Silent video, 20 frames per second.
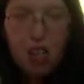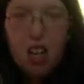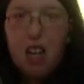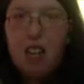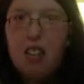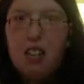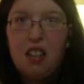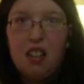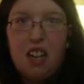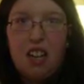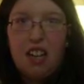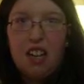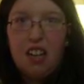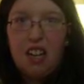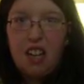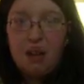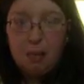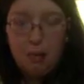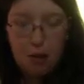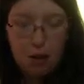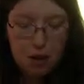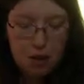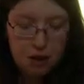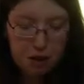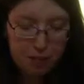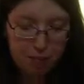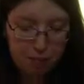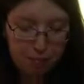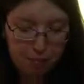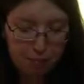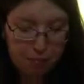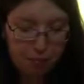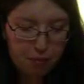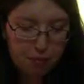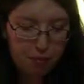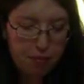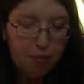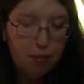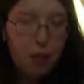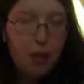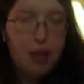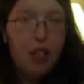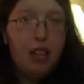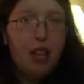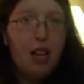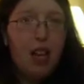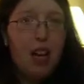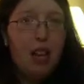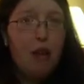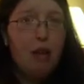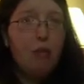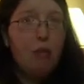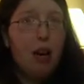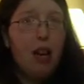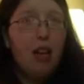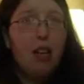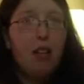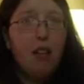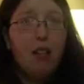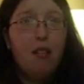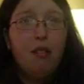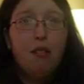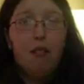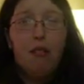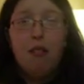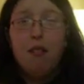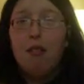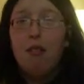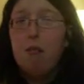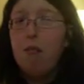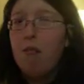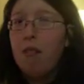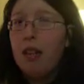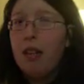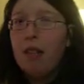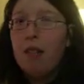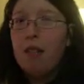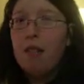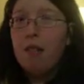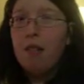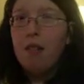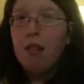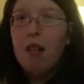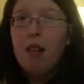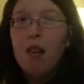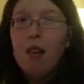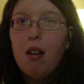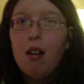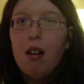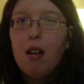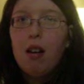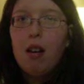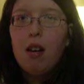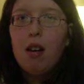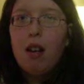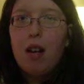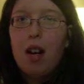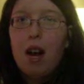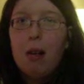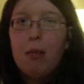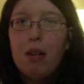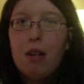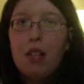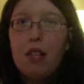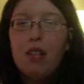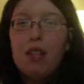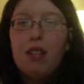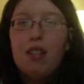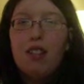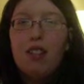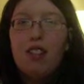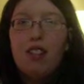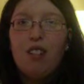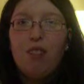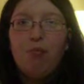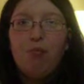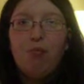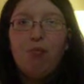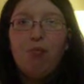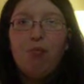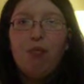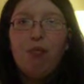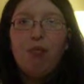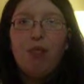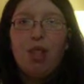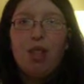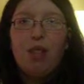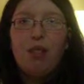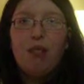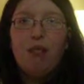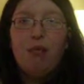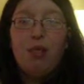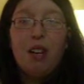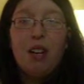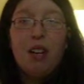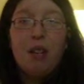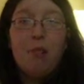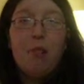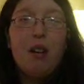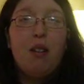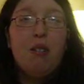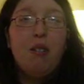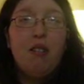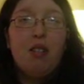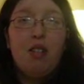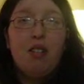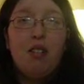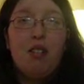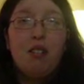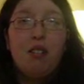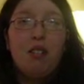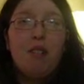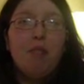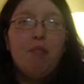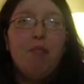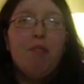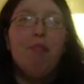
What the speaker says: It's a late game card, which can either make you or break you. I mean, still, it's very beneficial.